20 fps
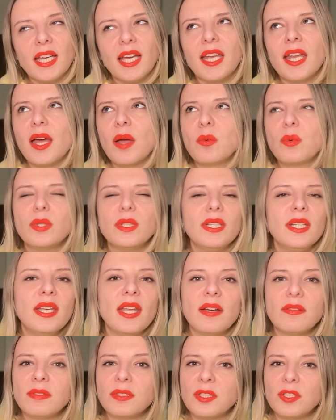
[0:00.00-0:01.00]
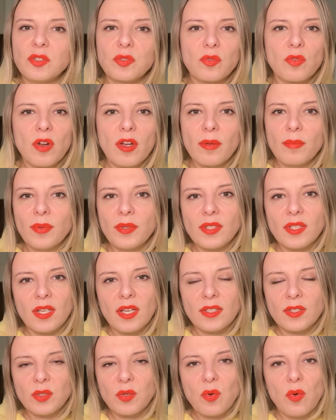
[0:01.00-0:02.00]
And I would never describe it
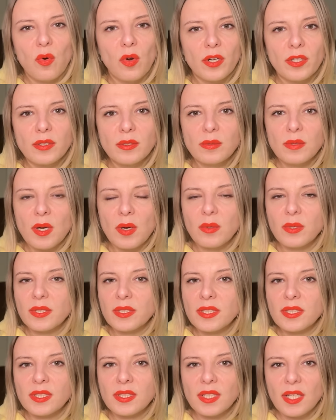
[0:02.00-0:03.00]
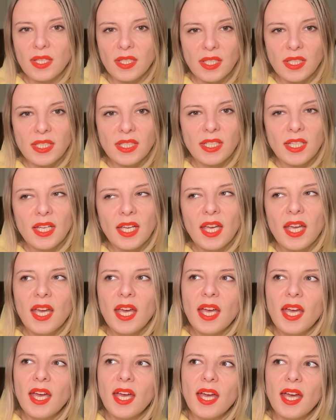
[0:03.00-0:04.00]
as core to our society.
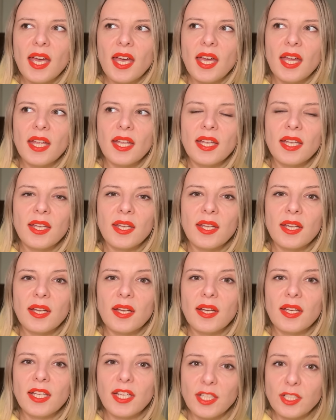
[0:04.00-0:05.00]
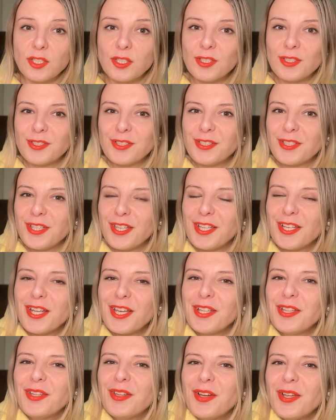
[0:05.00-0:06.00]
And it is it
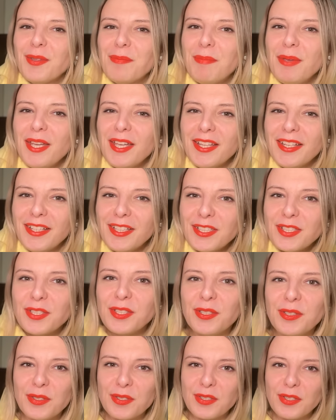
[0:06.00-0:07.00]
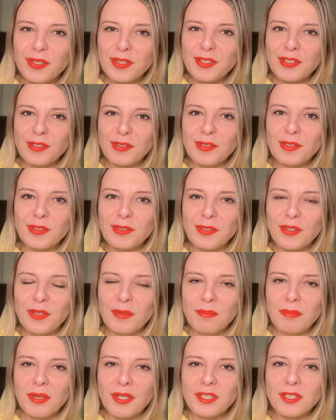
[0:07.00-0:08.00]
cannot be an excuse also to the
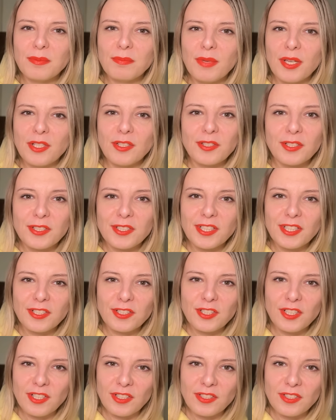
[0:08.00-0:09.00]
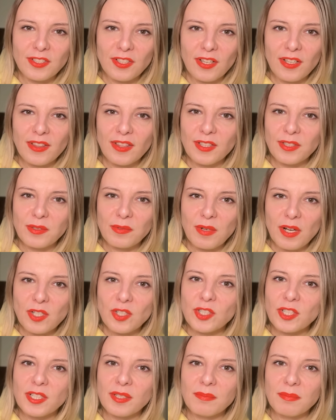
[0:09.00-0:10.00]
mass murders and genocide that
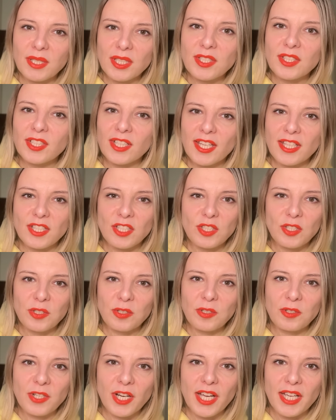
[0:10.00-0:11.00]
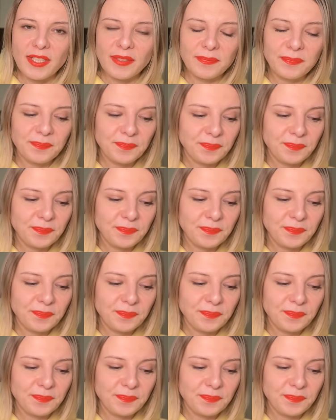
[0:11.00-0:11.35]
Russia commits against Ukraine.